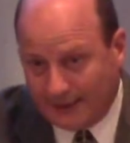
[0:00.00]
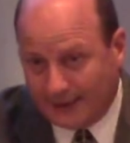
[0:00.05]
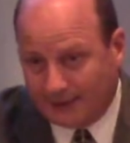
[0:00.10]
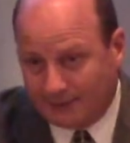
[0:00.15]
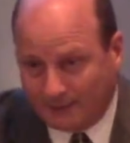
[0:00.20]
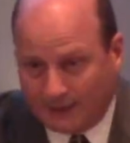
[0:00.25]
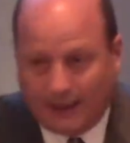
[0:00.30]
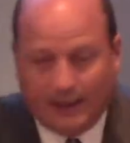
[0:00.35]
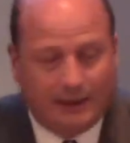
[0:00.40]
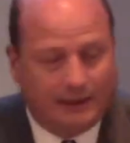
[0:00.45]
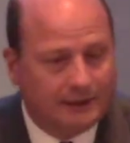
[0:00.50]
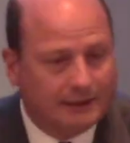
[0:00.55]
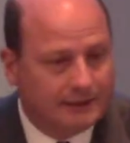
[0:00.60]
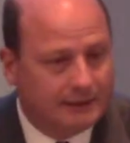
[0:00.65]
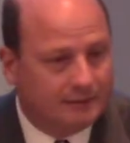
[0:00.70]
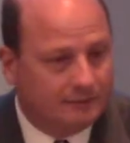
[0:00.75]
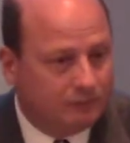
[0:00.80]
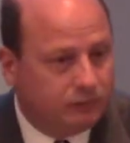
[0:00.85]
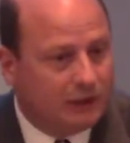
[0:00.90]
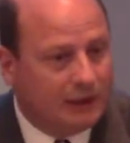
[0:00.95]
antibiotics,
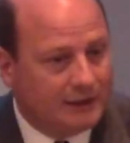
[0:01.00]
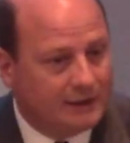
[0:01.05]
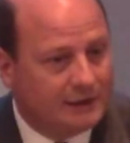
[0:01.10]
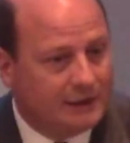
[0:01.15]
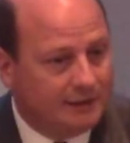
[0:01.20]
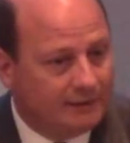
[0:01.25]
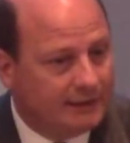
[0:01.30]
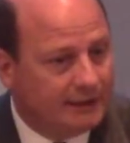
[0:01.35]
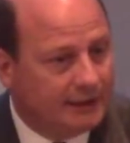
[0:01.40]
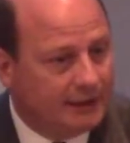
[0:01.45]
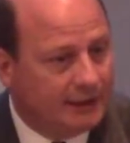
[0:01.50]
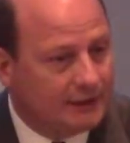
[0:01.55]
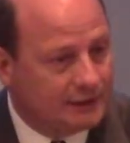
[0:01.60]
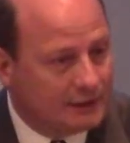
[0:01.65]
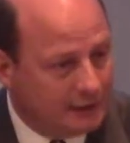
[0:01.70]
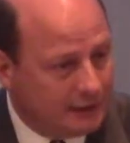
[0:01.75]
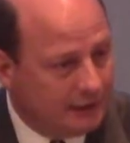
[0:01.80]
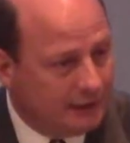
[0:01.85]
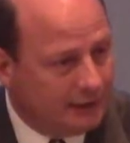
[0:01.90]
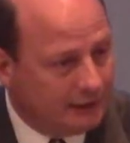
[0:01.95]
and plus something else
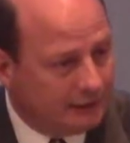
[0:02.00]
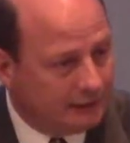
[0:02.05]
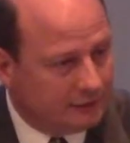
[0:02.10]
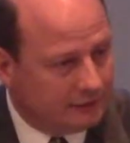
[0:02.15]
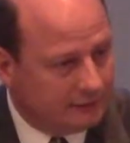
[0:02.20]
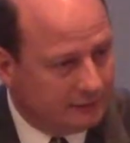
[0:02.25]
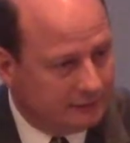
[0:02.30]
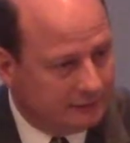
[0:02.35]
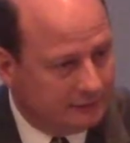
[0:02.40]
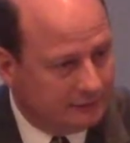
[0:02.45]
to heal.